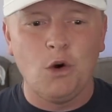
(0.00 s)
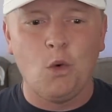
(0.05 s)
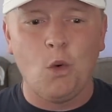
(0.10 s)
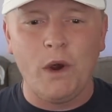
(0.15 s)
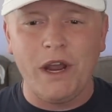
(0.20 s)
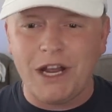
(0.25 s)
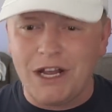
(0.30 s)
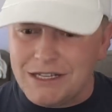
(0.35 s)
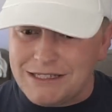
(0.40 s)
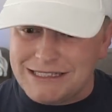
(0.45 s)

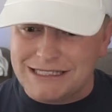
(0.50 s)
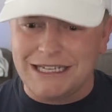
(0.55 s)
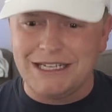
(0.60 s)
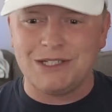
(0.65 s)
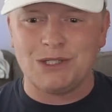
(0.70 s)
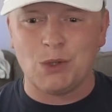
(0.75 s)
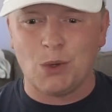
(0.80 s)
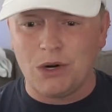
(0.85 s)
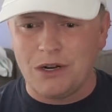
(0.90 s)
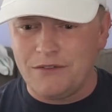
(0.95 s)
we could see
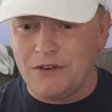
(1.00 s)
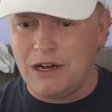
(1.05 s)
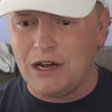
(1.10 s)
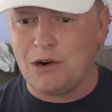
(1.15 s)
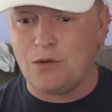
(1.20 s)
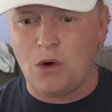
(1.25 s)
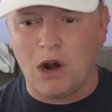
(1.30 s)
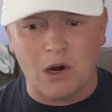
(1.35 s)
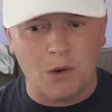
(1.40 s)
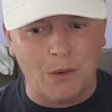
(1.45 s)
sort of
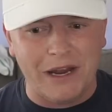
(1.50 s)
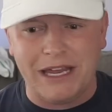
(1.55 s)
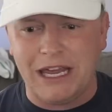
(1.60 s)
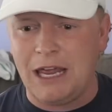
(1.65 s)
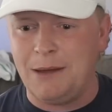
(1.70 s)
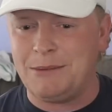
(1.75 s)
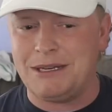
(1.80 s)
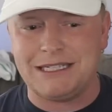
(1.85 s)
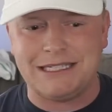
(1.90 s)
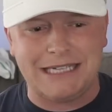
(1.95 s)
a runaway
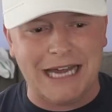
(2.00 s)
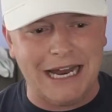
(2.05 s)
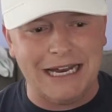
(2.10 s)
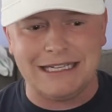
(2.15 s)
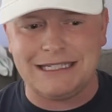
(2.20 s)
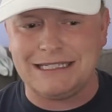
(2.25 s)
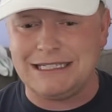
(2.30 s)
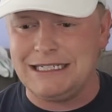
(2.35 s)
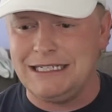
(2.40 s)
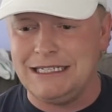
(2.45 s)
game because
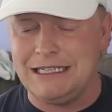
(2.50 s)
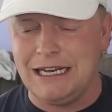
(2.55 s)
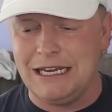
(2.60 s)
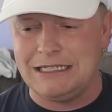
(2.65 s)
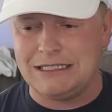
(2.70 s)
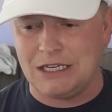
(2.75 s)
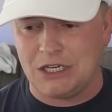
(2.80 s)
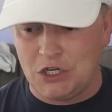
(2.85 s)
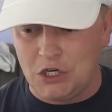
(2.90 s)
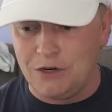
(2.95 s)
Tennessee
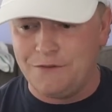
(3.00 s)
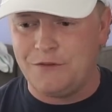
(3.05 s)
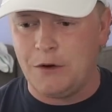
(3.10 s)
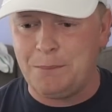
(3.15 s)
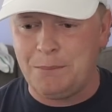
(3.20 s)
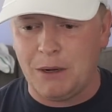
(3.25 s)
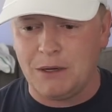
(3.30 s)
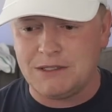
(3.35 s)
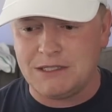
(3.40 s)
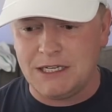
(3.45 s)
is a good
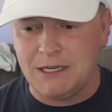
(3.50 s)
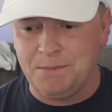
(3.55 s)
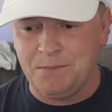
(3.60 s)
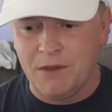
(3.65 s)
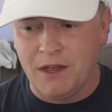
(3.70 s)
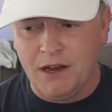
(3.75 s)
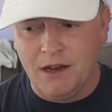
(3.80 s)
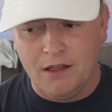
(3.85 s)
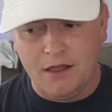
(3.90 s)
football team.